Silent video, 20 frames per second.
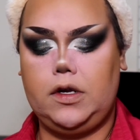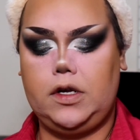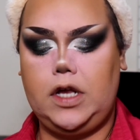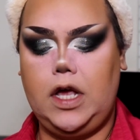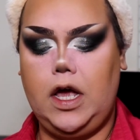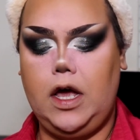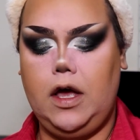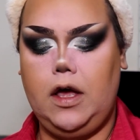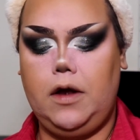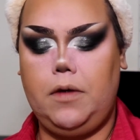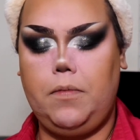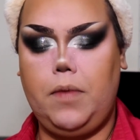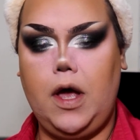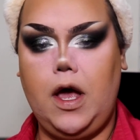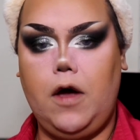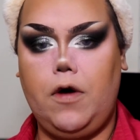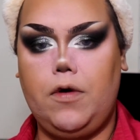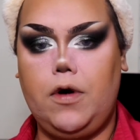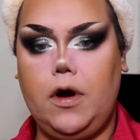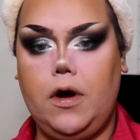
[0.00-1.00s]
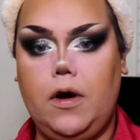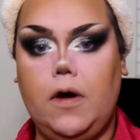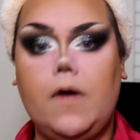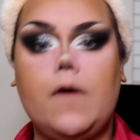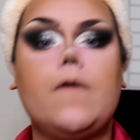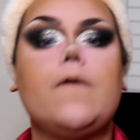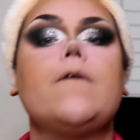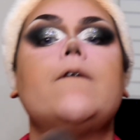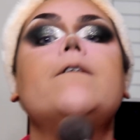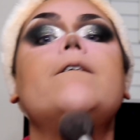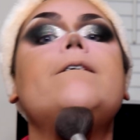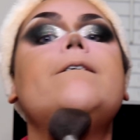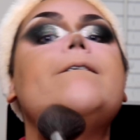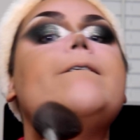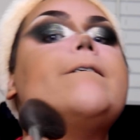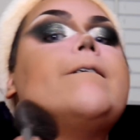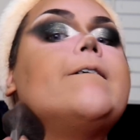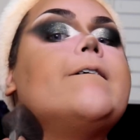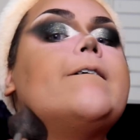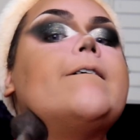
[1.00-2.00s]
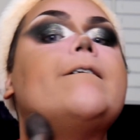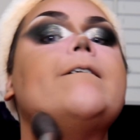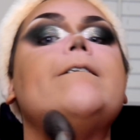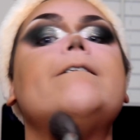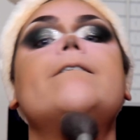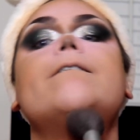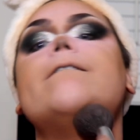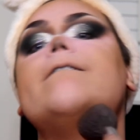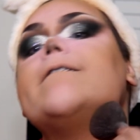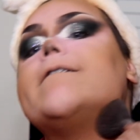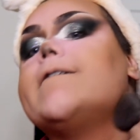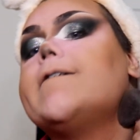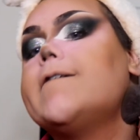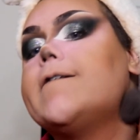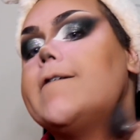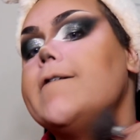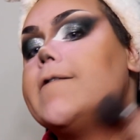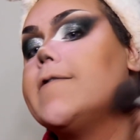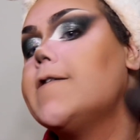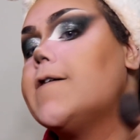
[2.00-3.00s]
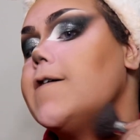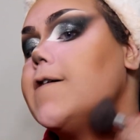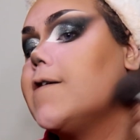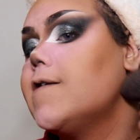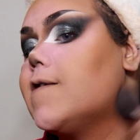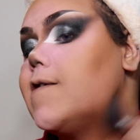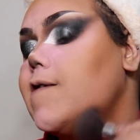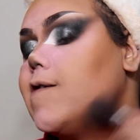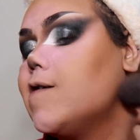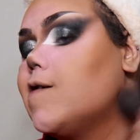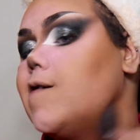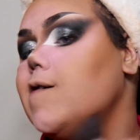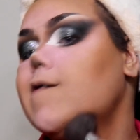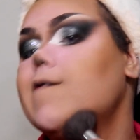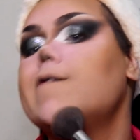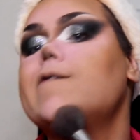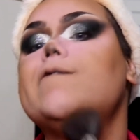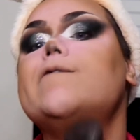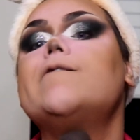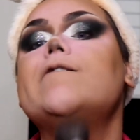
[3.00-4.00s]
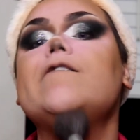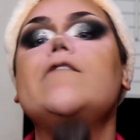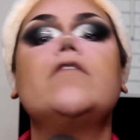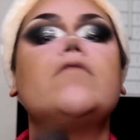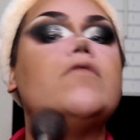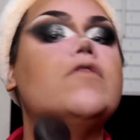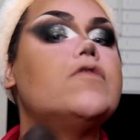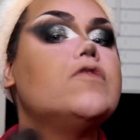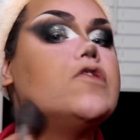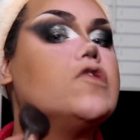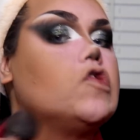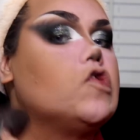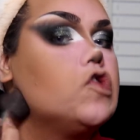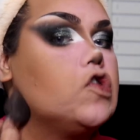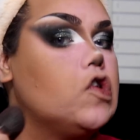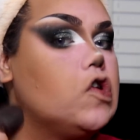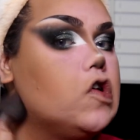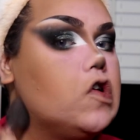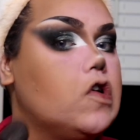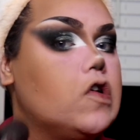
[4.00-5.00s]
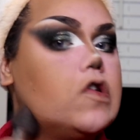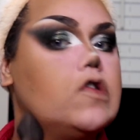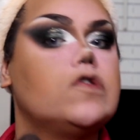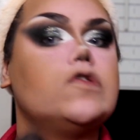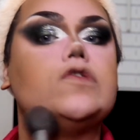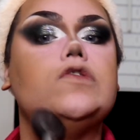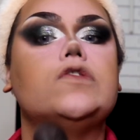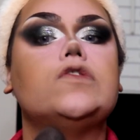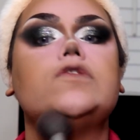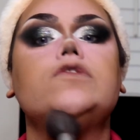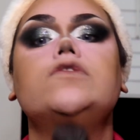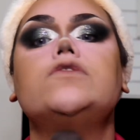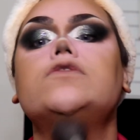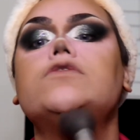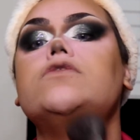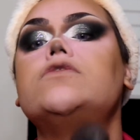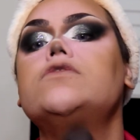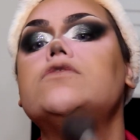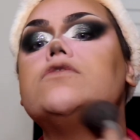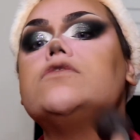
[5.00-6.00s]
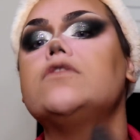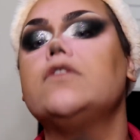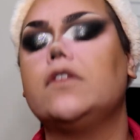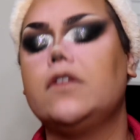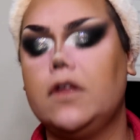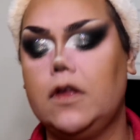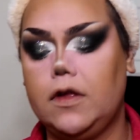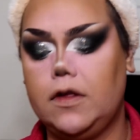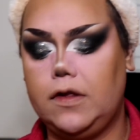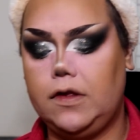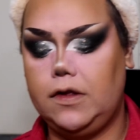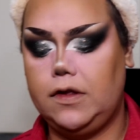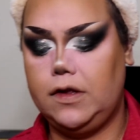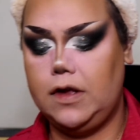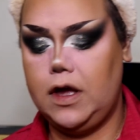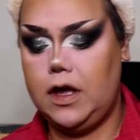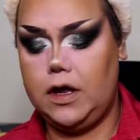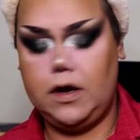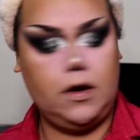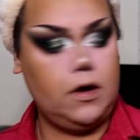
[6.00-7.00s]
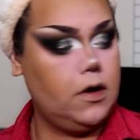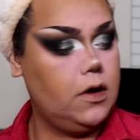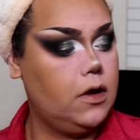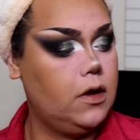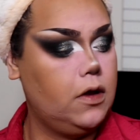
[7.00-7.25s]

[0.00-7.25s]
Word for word: tan powder to do this right around the jaw just to set